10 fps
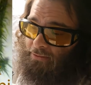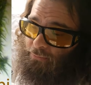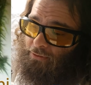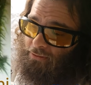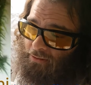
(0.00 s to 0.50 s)
are
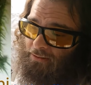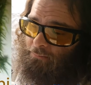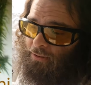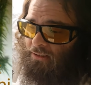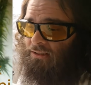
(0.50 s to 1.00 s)
you sure,
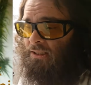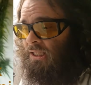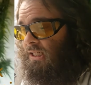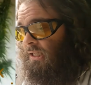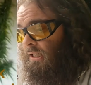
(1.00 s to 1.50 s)
brother?
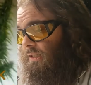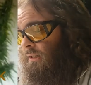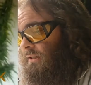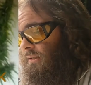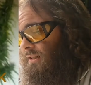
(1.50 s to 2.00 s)

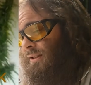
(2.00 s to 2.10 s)
Are